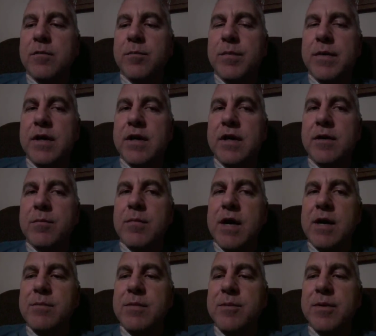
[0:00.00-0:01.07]
but it
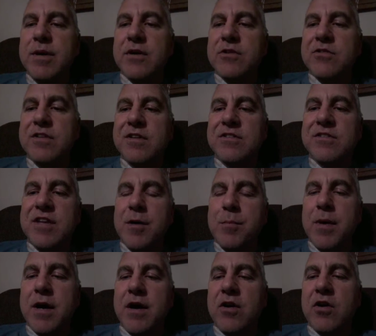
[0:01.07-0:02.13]
might be because this
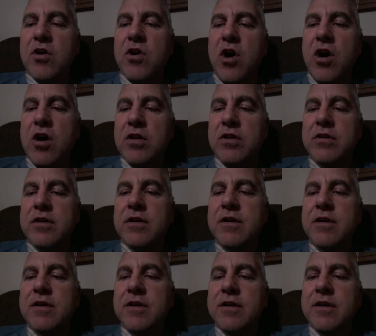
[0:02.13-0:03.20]
time I got a collar,
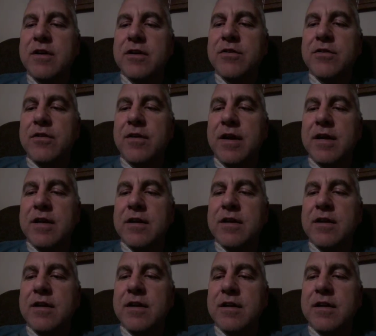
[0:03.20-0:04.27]
so it
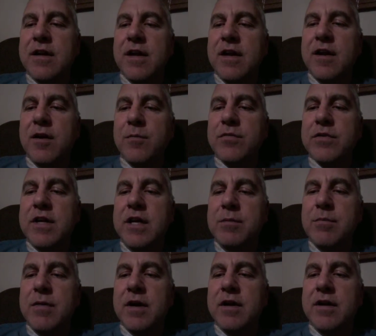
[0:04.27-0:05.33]
helps keep
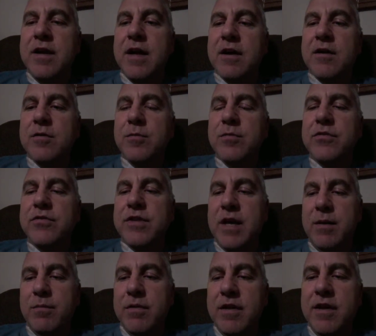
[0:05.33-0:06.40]
my neck
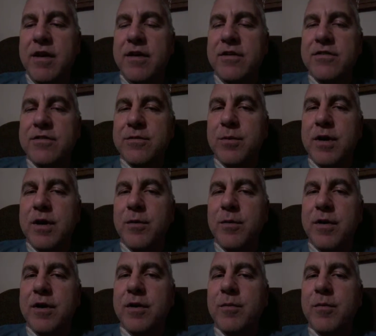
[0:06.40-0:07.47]
stabilized when I
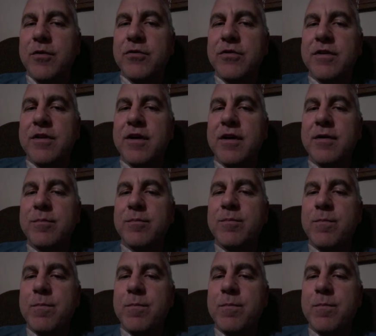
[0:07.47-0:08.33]
wear it most of the time.